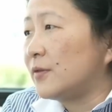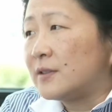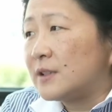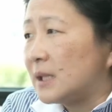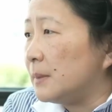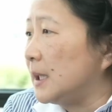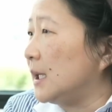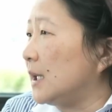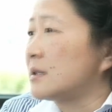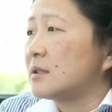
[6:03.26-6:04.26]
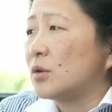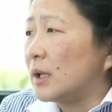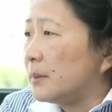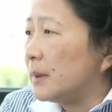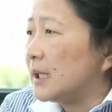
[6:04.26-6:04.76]
15 minutes,
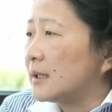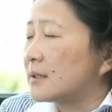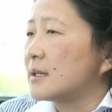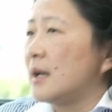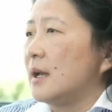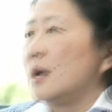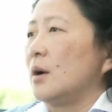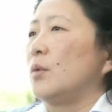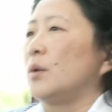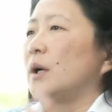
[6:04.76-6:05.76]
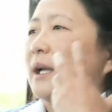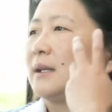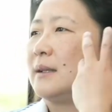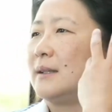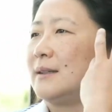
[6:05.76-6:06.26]
20 minutes, where
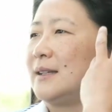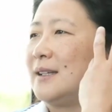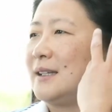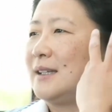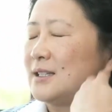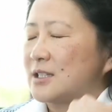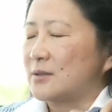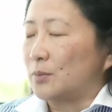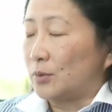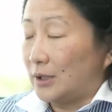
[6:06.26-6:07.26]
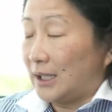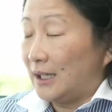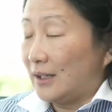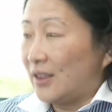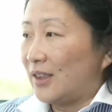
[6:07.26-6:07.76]
I can just
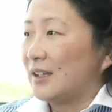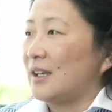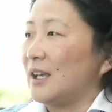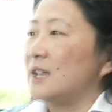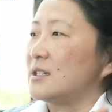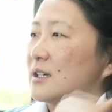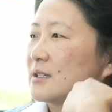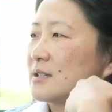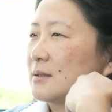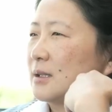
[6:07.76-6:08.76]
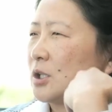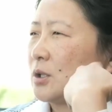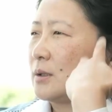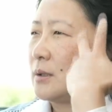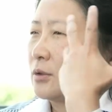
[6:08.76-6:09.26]
breathe and just
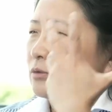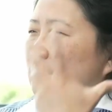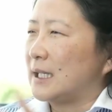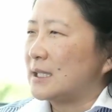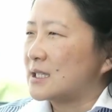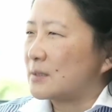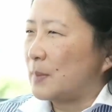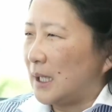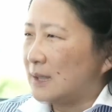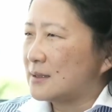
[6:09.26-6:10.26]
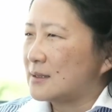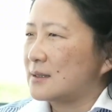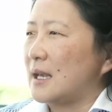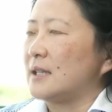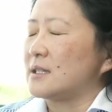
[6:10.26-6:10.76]
create
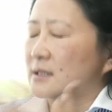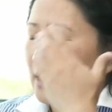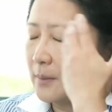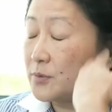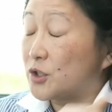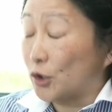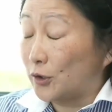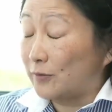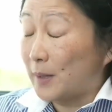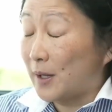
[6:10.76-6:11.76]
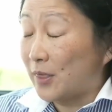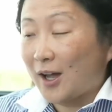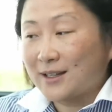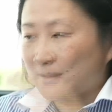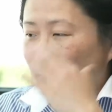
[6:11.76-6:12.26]
space and just observe my
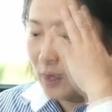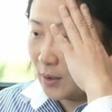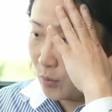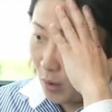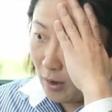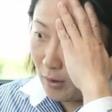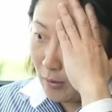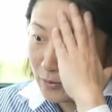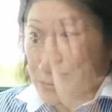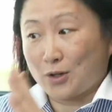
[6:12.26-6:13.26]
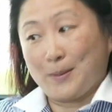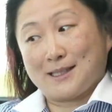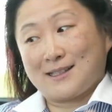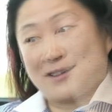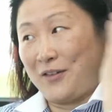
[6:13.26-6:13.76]
thoughts and be like, whoa, so much
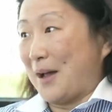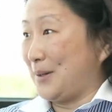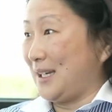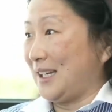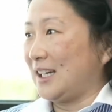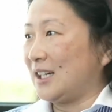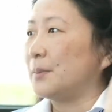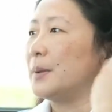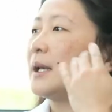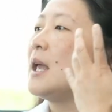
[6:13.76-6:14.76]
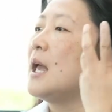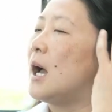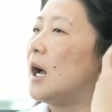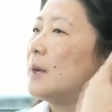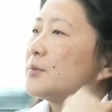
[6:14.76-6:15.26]
stuff happening here, but
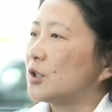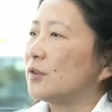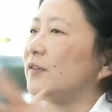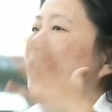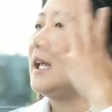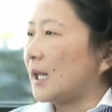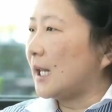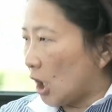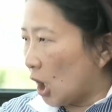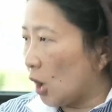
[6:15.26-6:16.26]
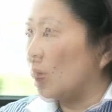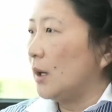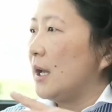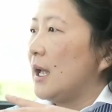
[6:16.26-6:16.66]
observing it and letting go.